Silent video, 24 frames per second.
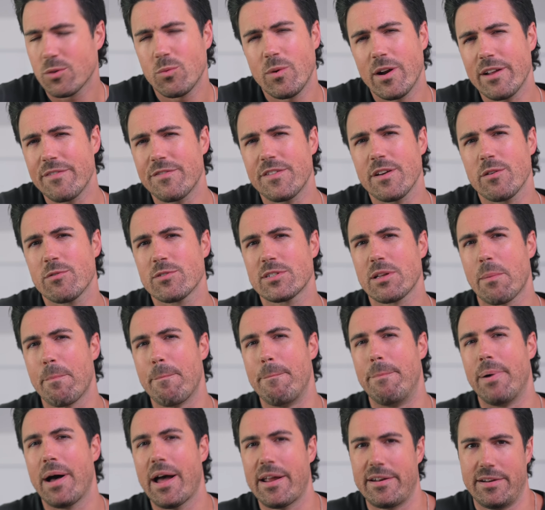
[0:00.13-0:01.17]
what if there was a
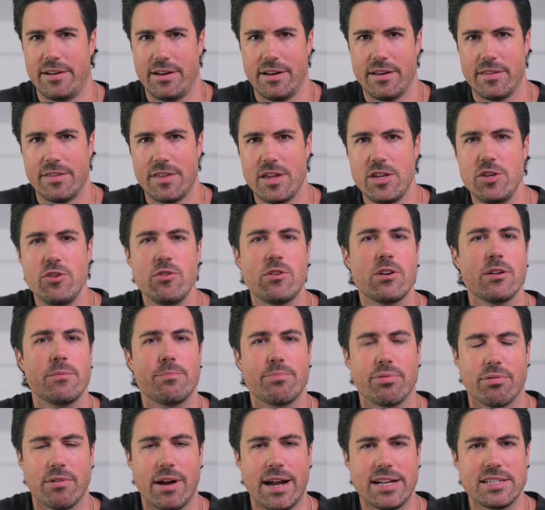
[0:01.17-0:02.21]
button that you could
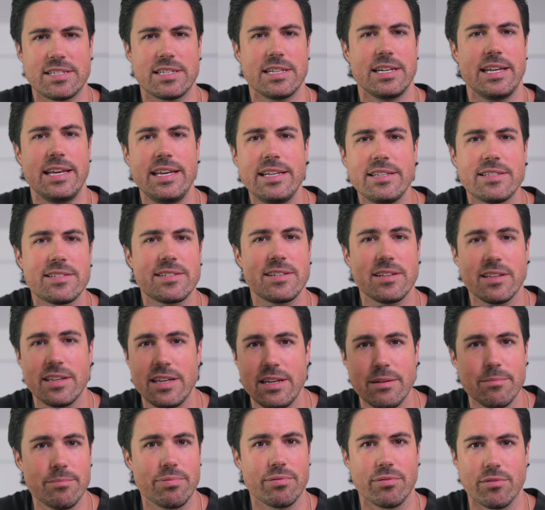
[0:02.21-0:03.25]
press and instantly
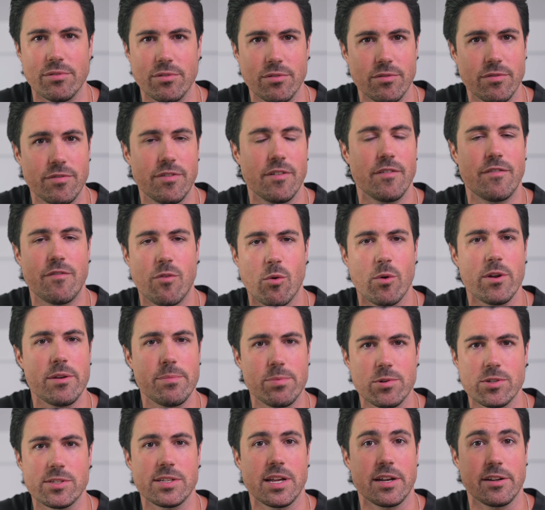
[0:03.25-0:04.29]
improve
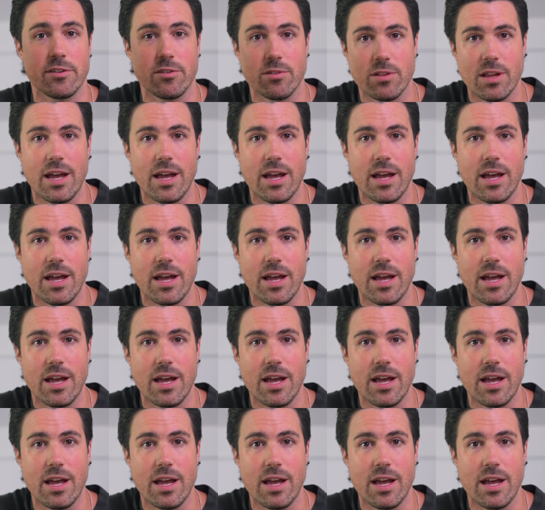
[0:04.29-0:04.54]
40% of your